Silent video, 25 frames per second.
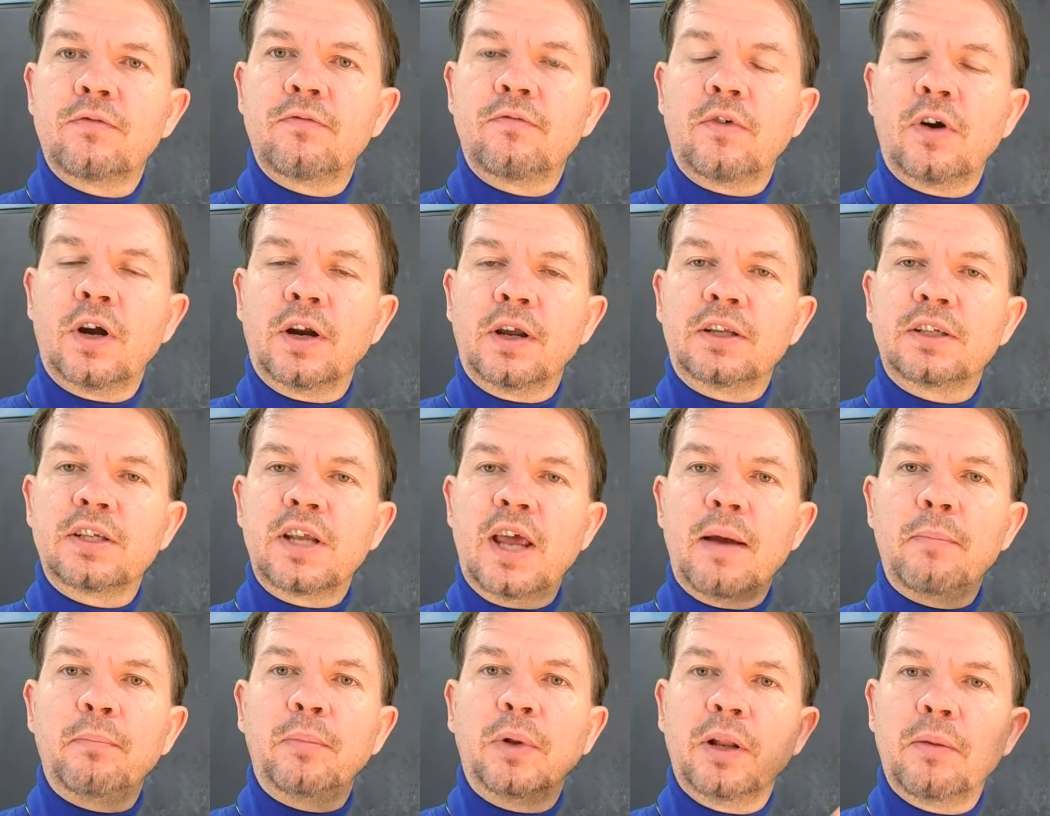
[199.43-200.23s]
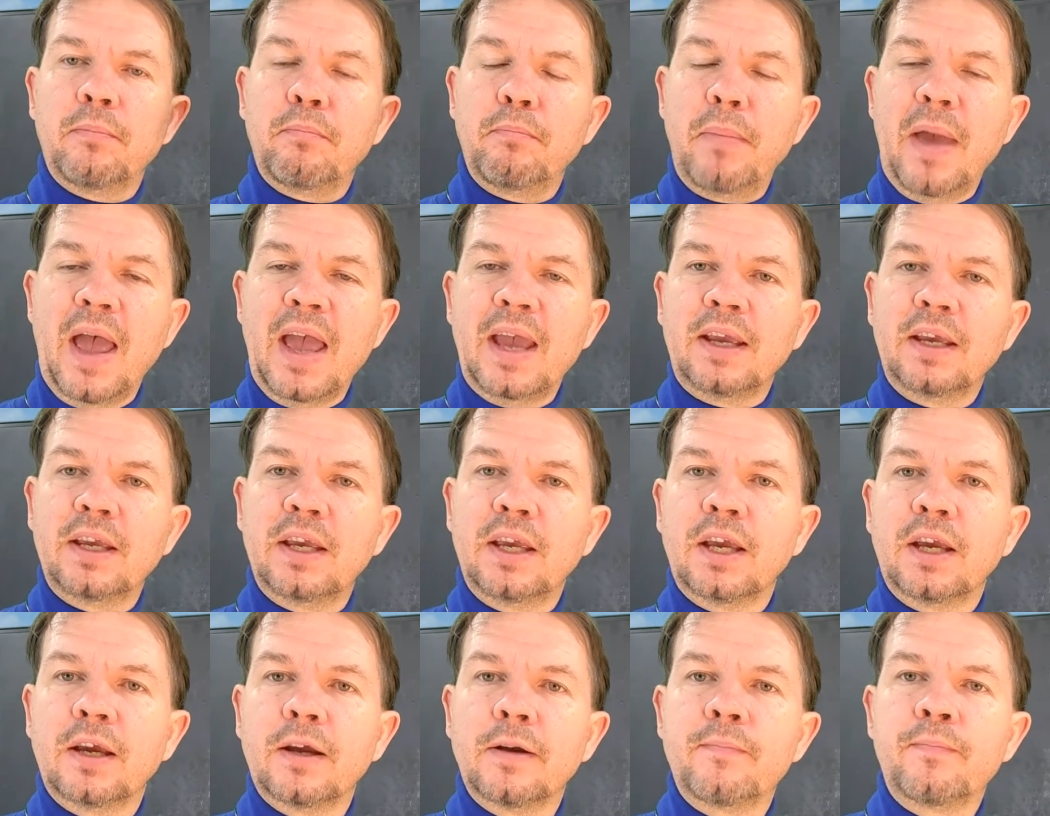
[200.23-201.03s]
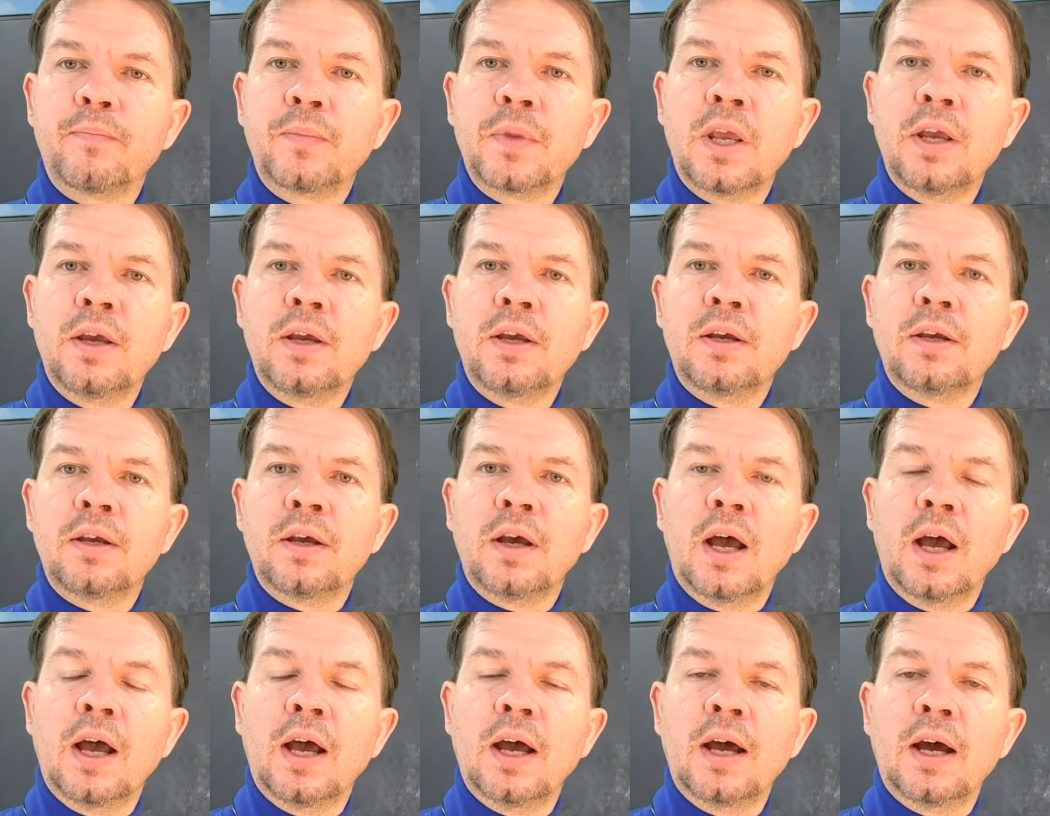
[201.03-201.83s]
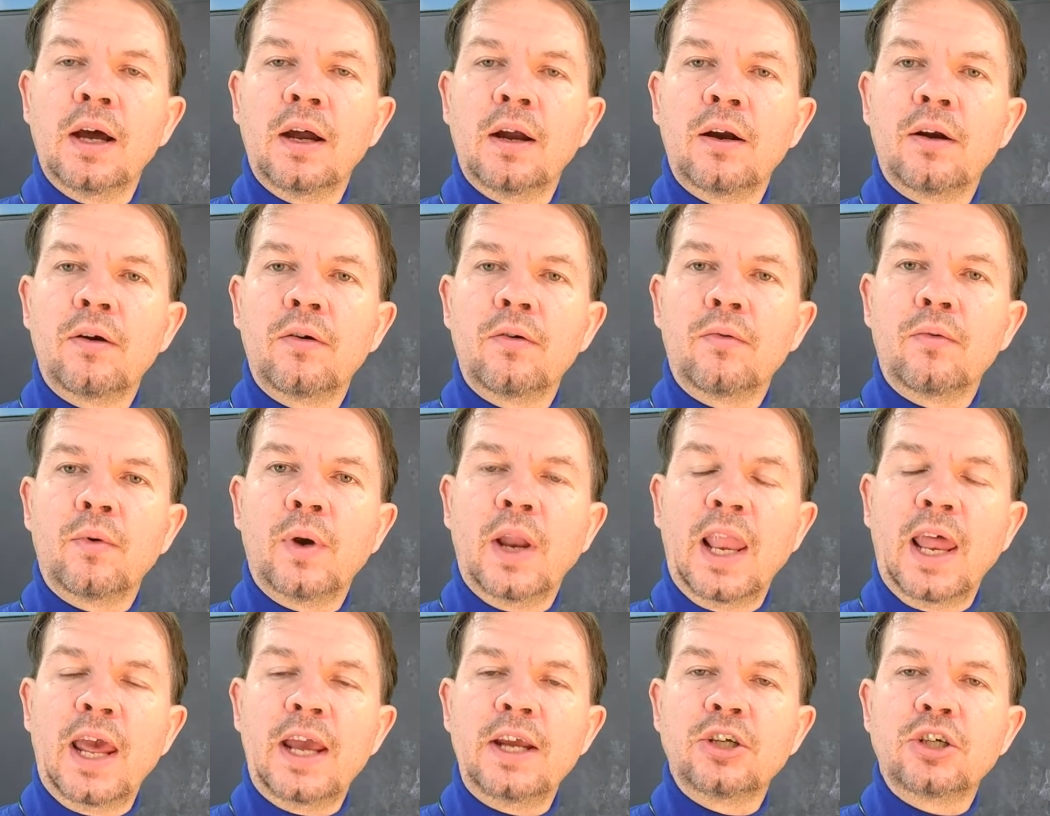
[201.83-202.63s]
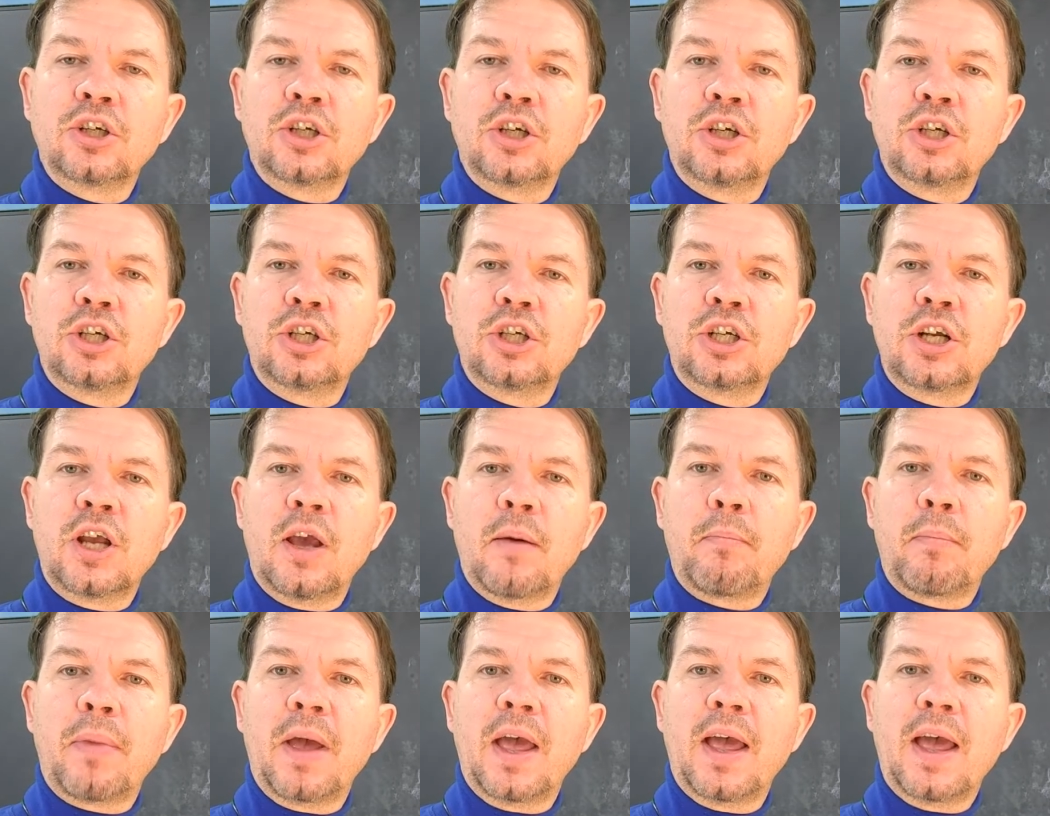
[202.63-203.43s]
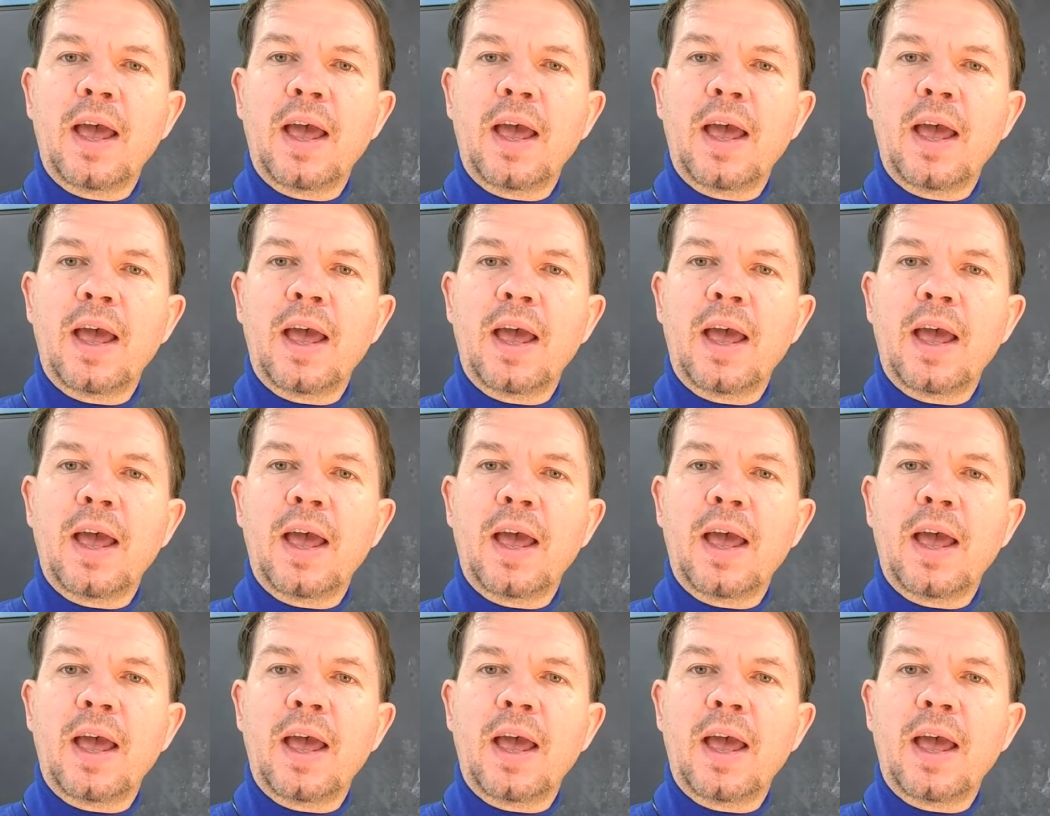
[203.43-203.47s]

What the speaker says: For example, a banking relationship